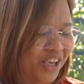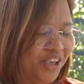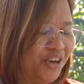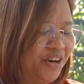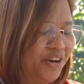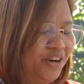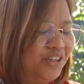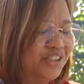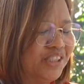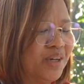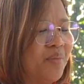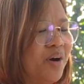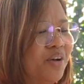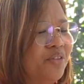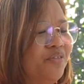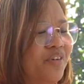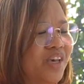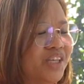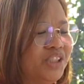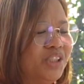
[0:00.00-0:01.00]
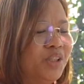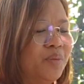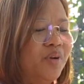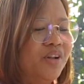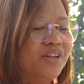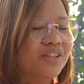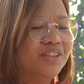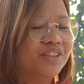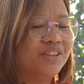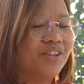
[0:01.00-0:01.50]
Curious about
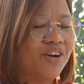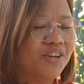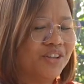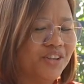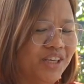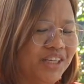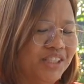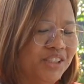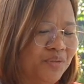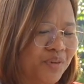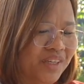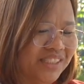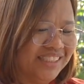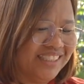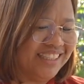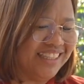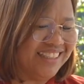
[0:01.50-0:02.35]
vegetables? Talk to East-West